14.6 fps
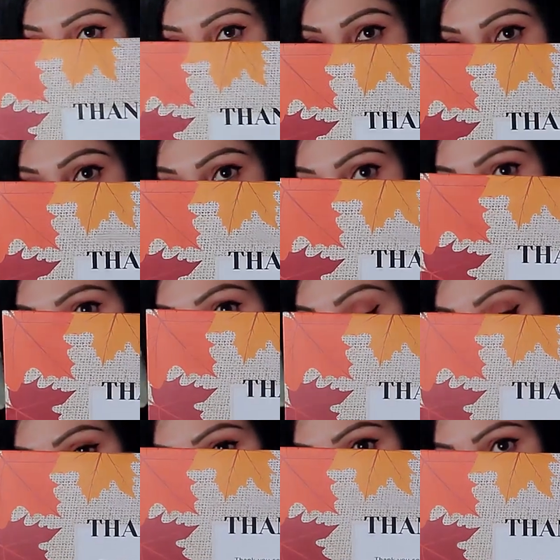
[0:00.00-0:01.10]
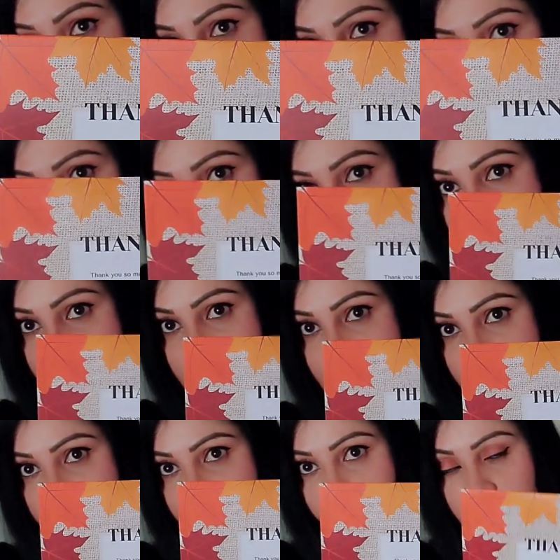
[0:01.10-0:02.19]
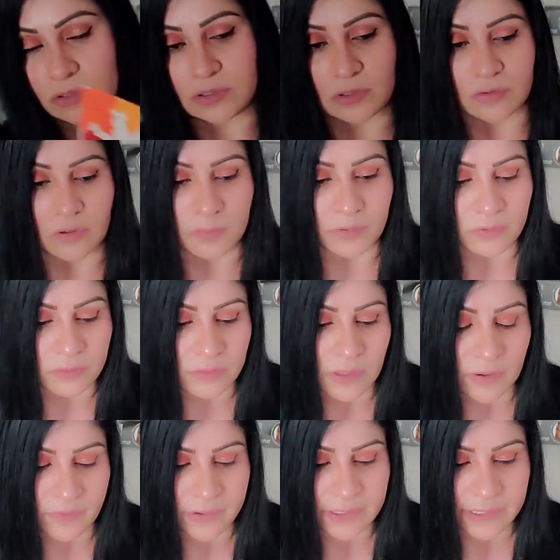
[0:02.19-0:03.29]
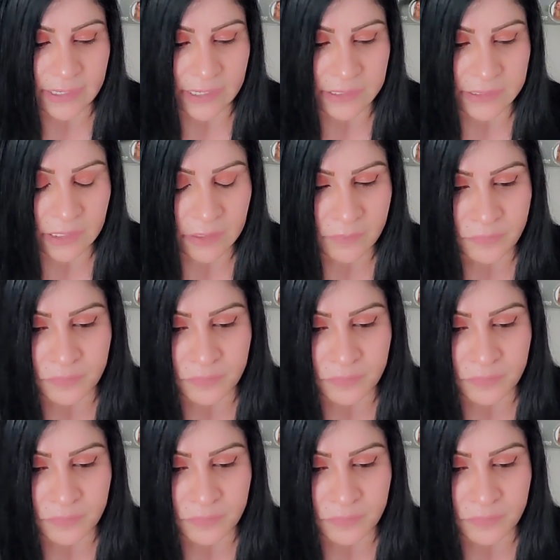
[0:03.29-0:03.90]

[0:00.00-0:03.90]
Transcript: a little thank you message, which is so adorable. I really like that.